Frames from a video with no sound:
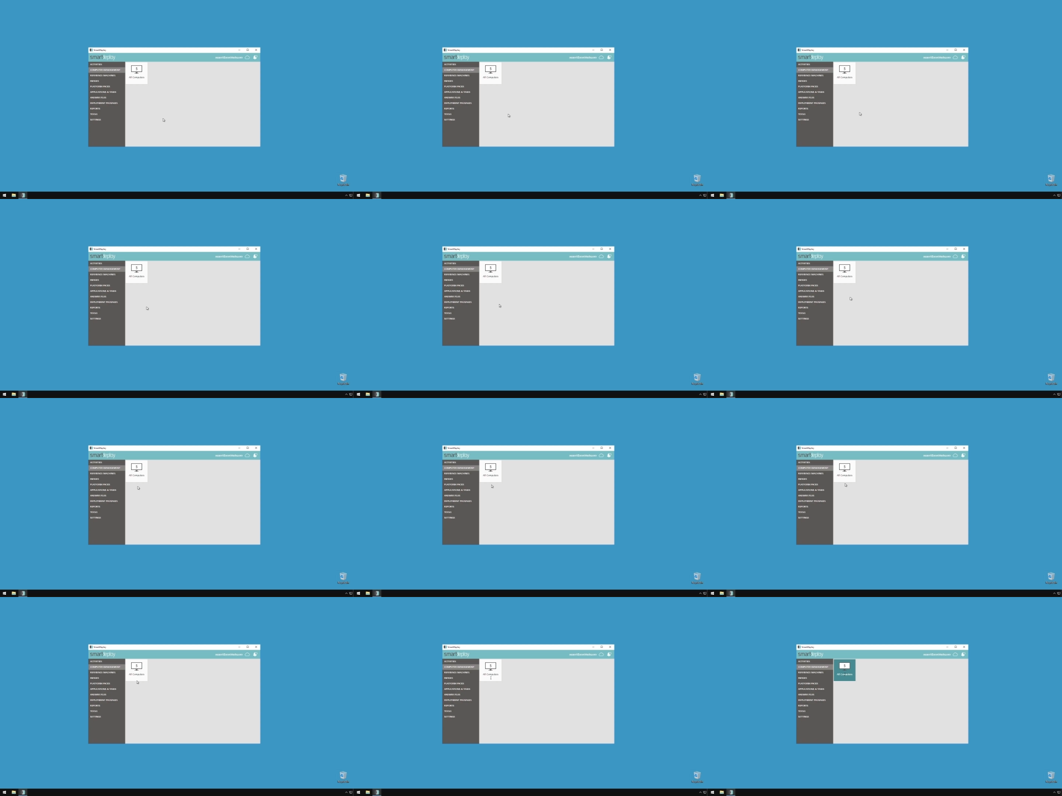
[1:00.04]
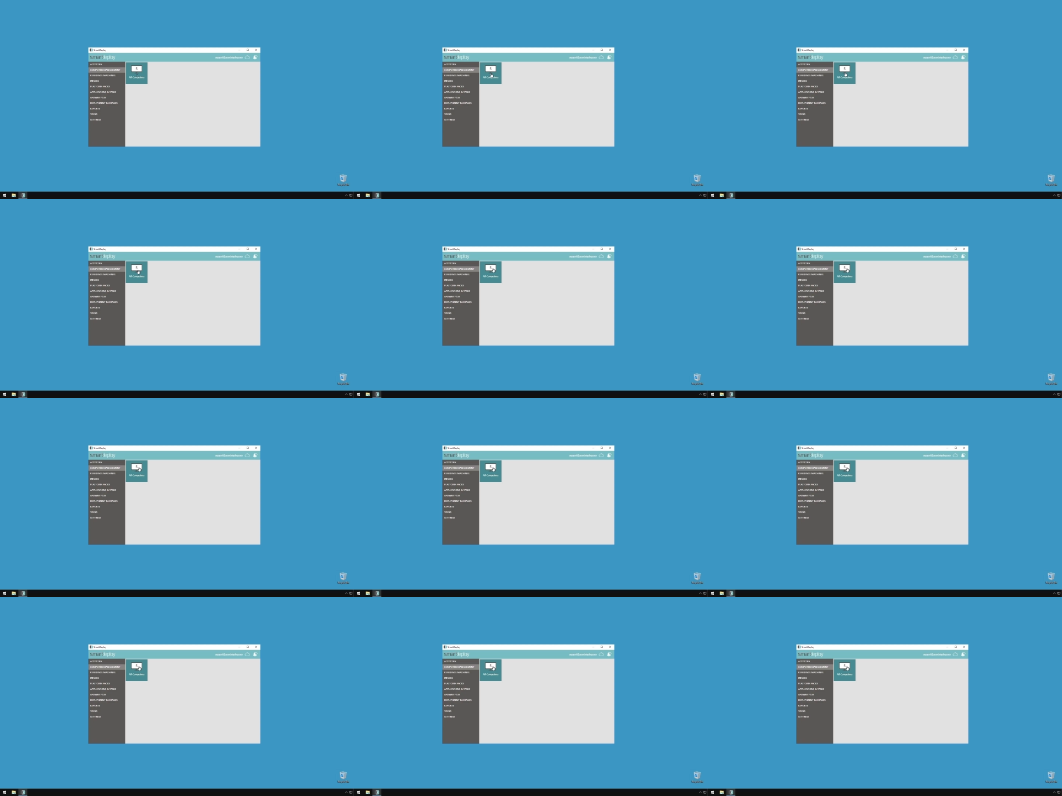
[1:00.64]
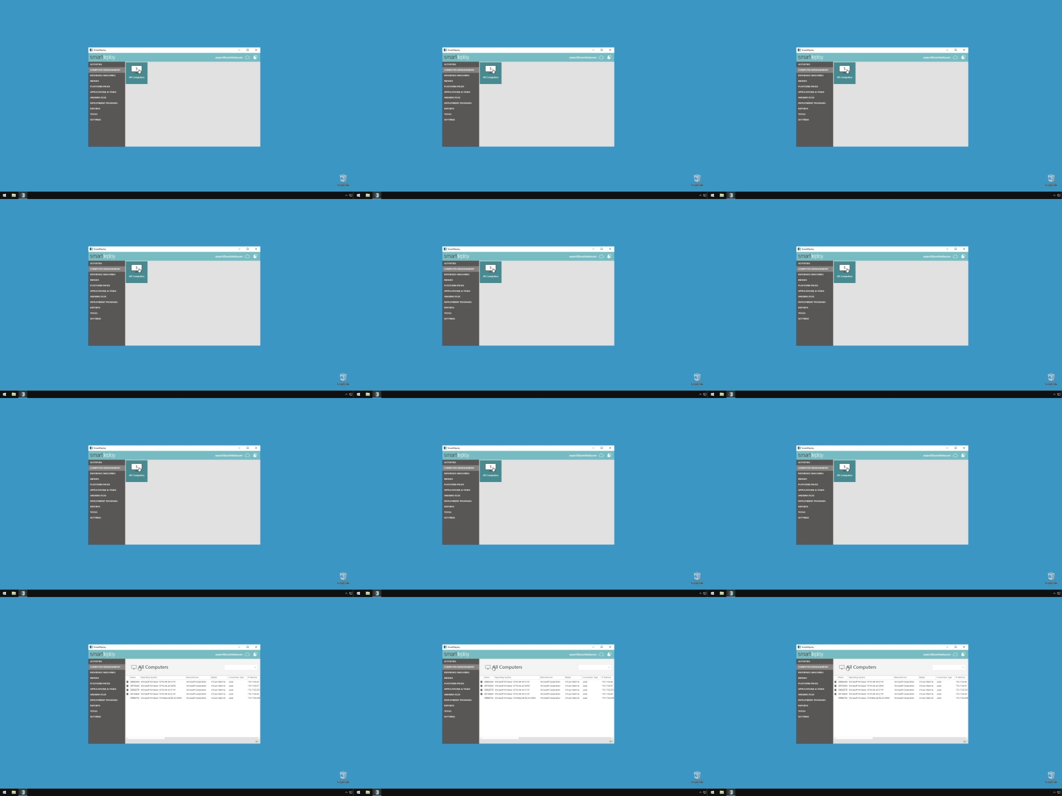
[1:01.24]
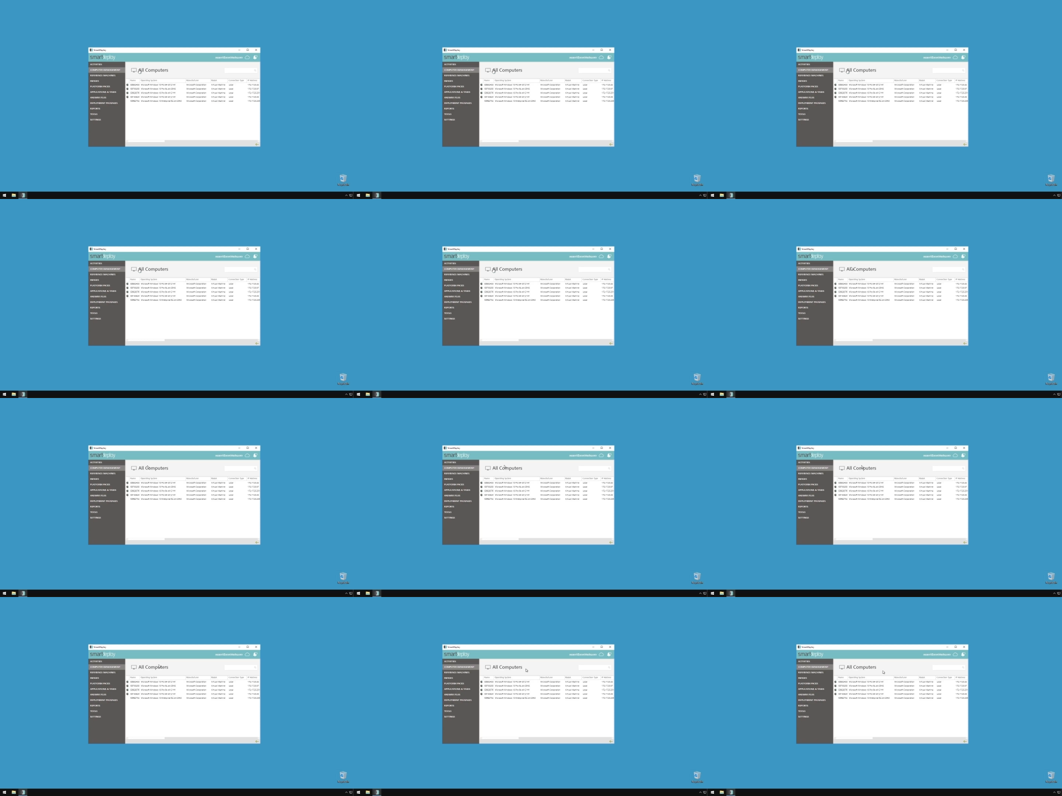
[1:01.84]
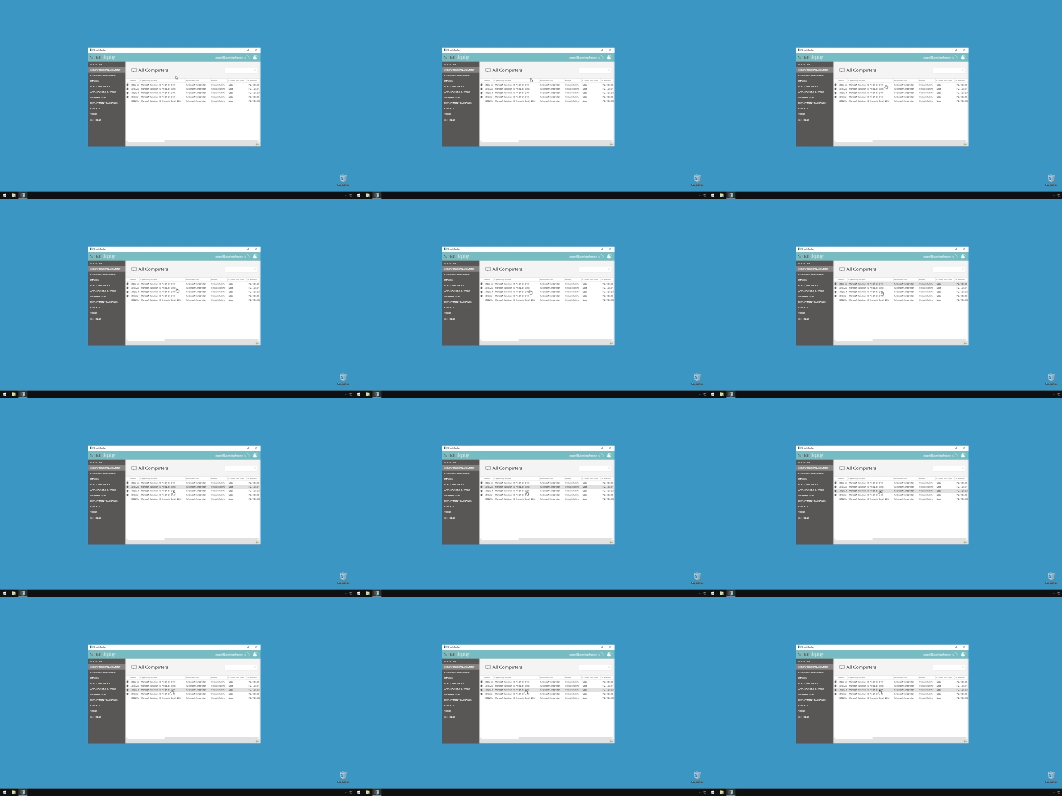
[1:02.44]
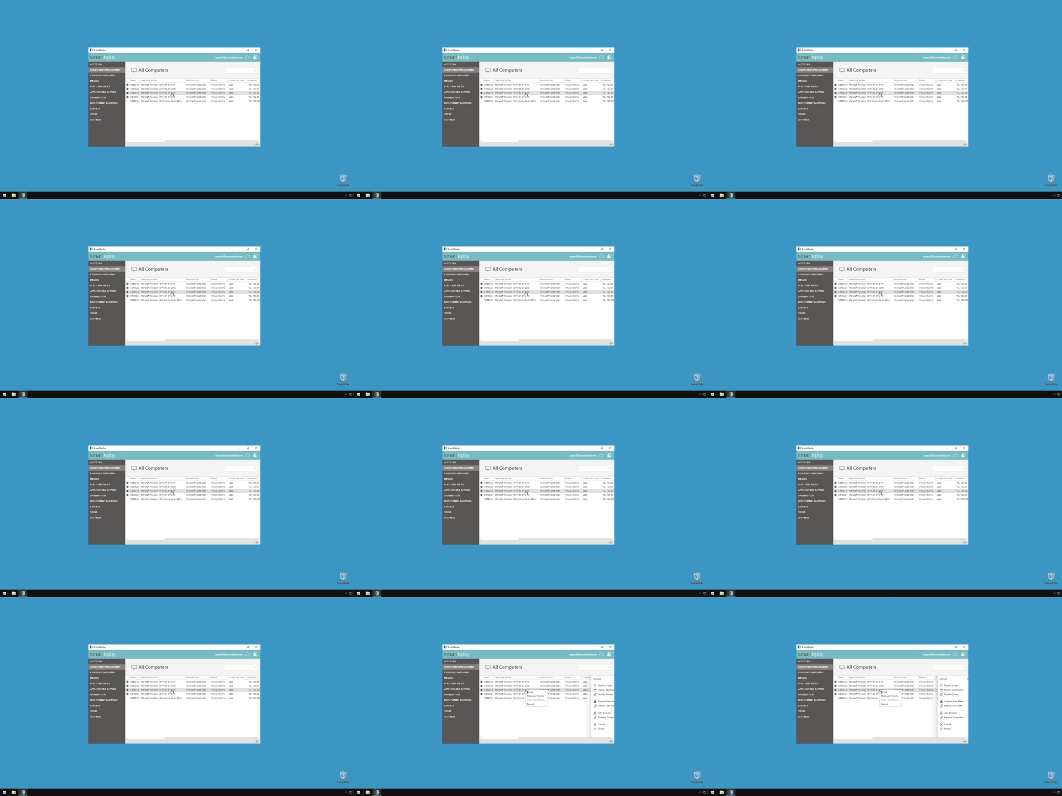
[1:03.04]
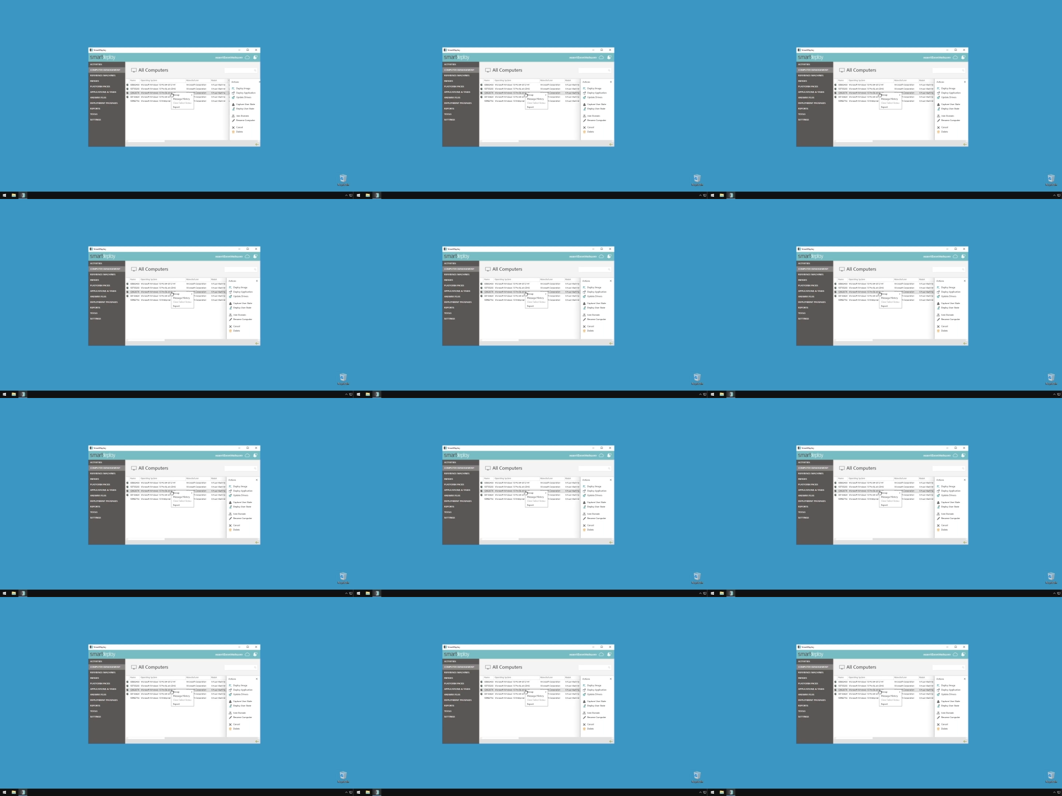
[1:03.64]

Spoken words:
[unreadable: no face in view]